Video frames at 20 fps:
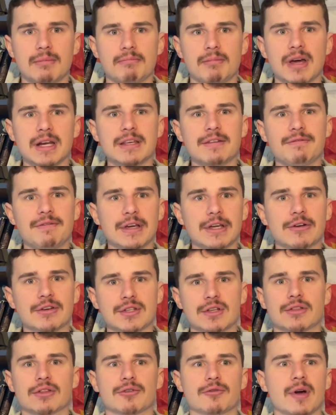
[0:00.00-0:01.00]
Many
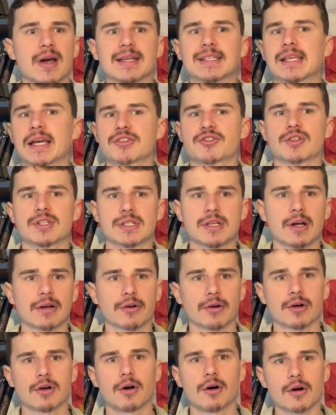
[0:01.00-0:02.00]
figures on the right, such as
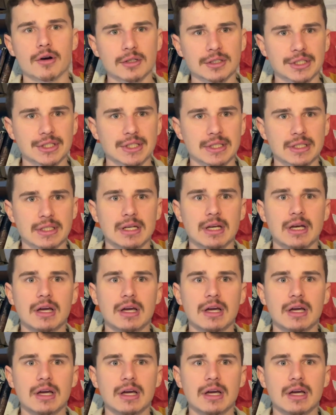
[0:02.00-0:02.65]
Tucker Carlson,